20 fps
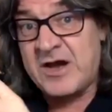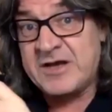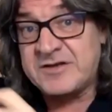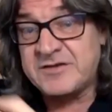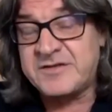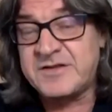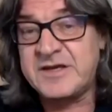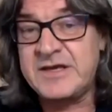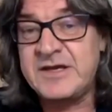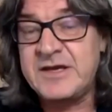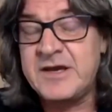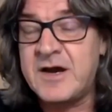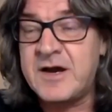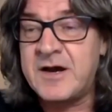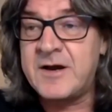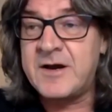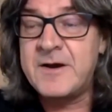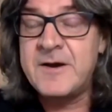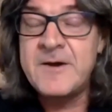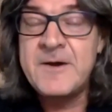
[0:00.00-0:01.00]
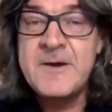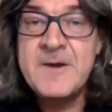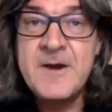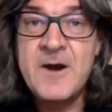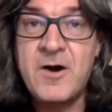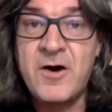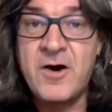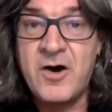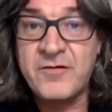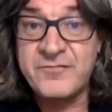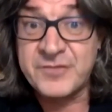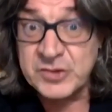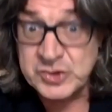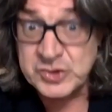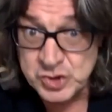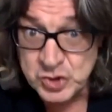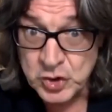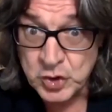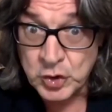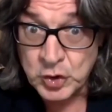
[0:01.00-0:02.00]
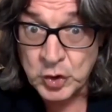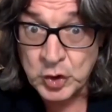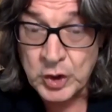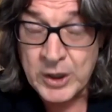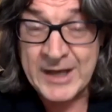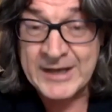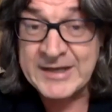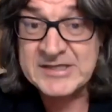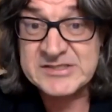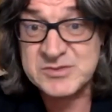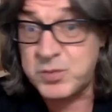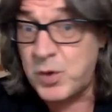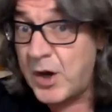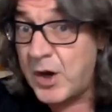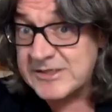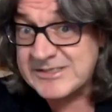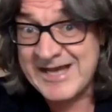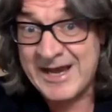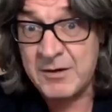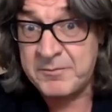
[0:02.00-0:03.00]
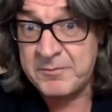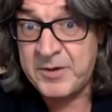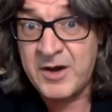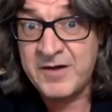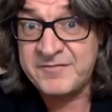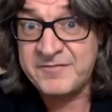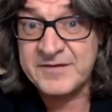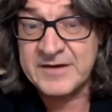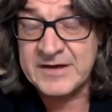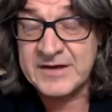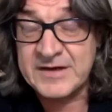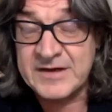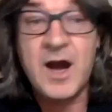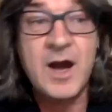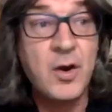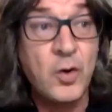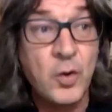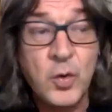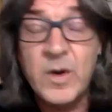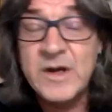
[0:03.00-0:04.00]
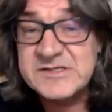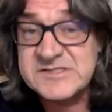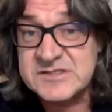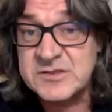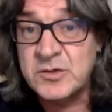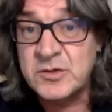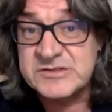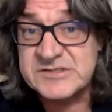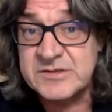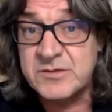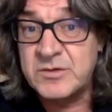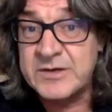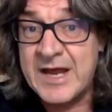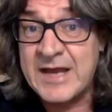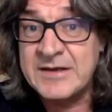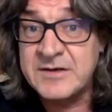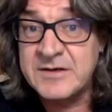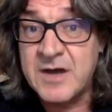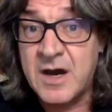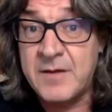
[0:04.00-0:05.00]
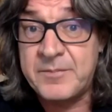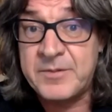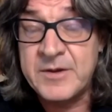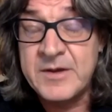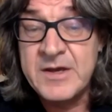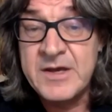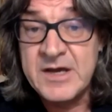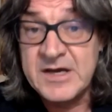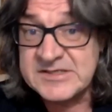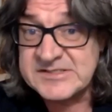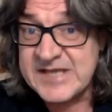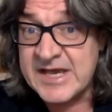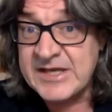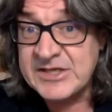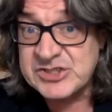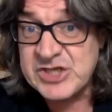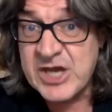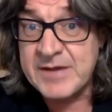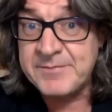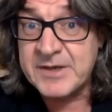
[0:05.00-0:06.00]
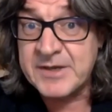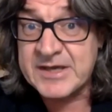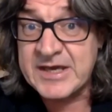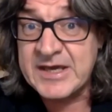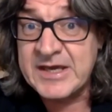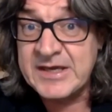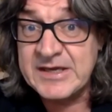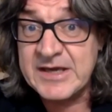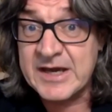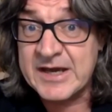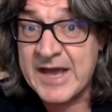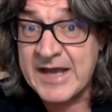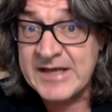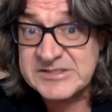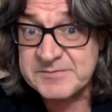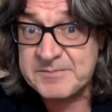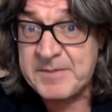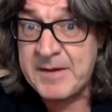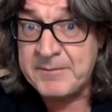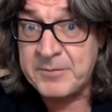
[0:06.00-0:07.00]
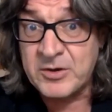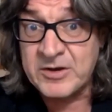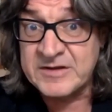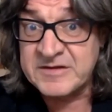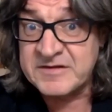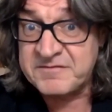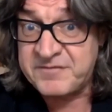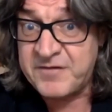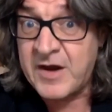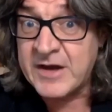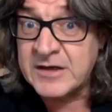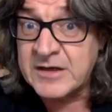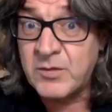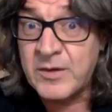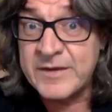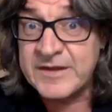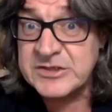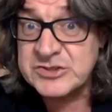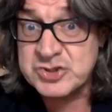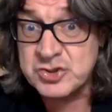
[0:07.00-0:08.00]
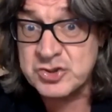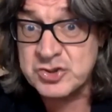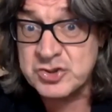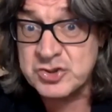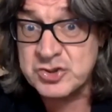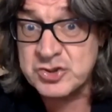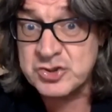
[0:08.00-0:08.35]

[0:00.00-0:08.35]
of the draw, and it's worked out perfectly. I always thought it would end up as AJ McKee against Pitbull in the final when the draw.